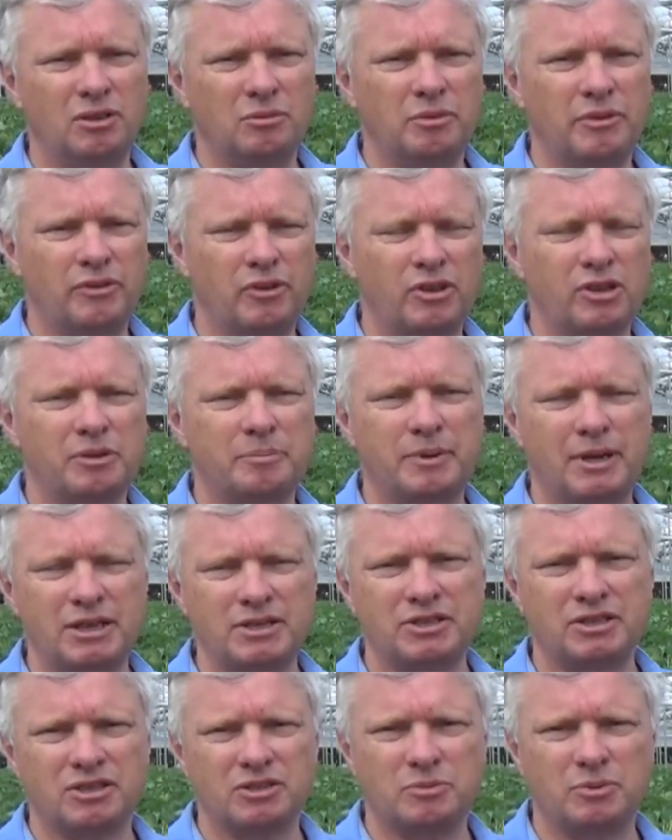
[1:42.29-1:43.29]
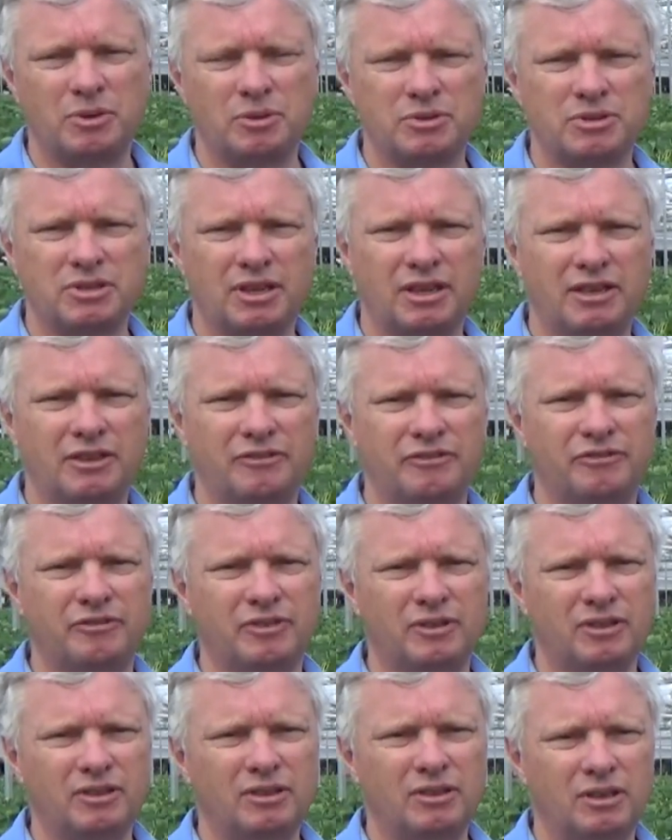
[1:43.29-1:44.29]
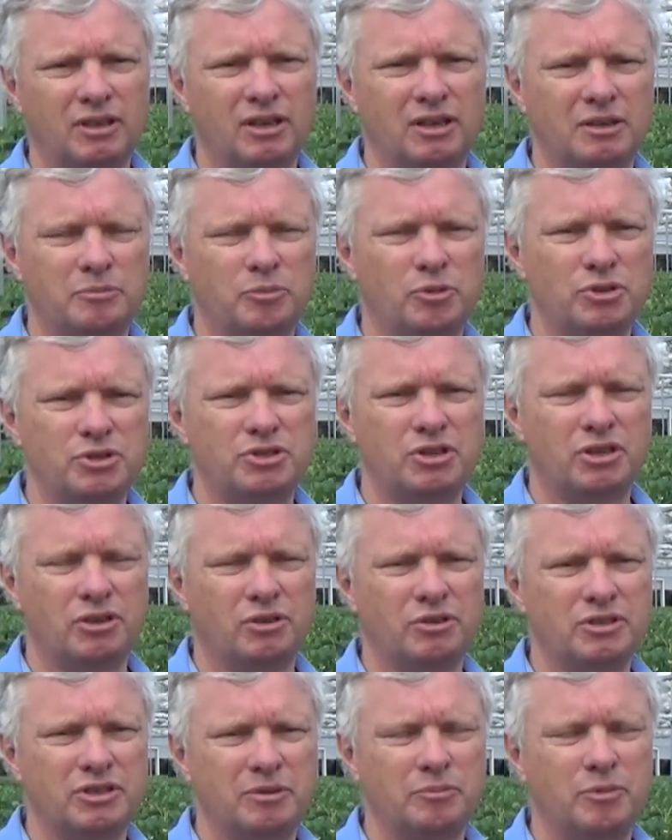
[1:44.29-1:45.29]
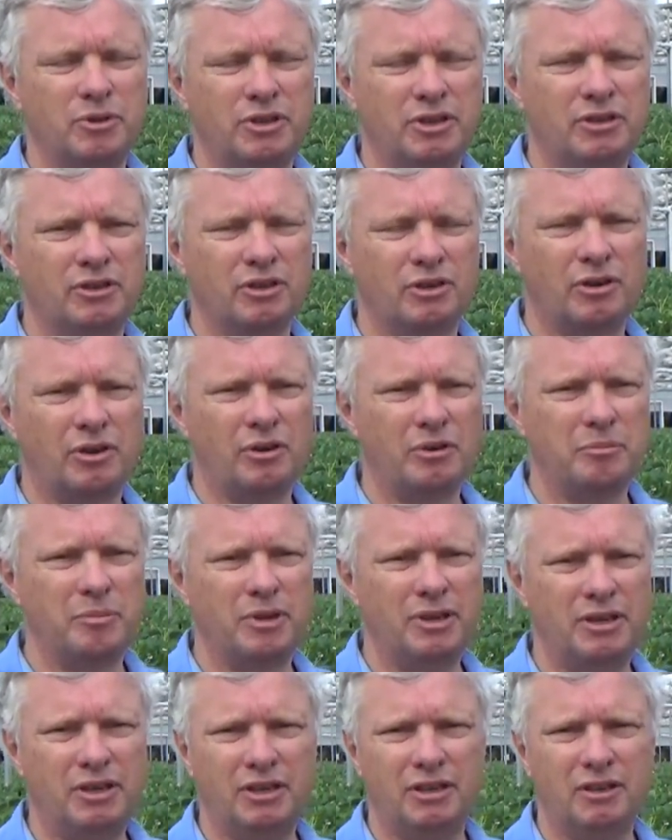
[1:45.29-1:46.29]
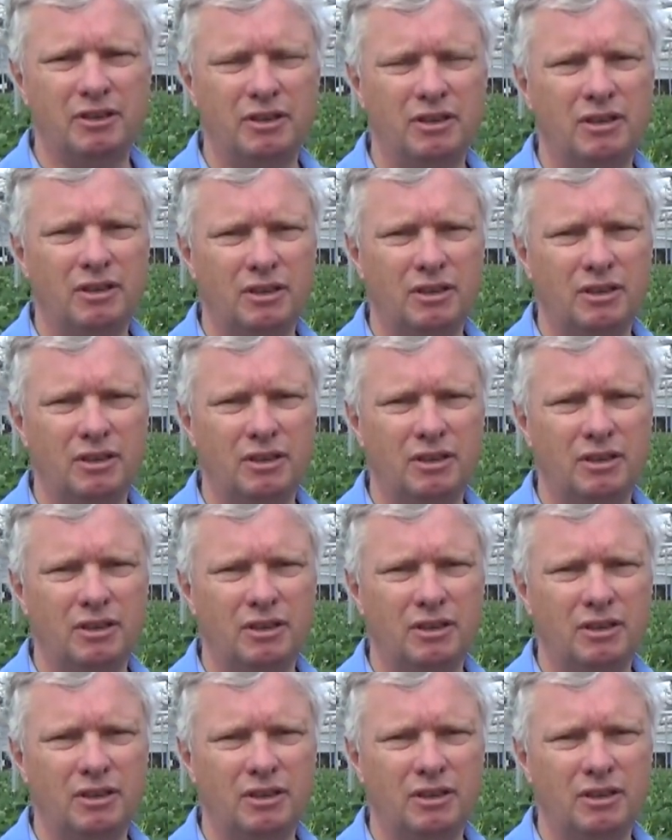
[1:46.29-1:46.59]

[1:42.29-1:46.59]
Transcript: We've got the capacity as well to have uh, moisture content within the growing media.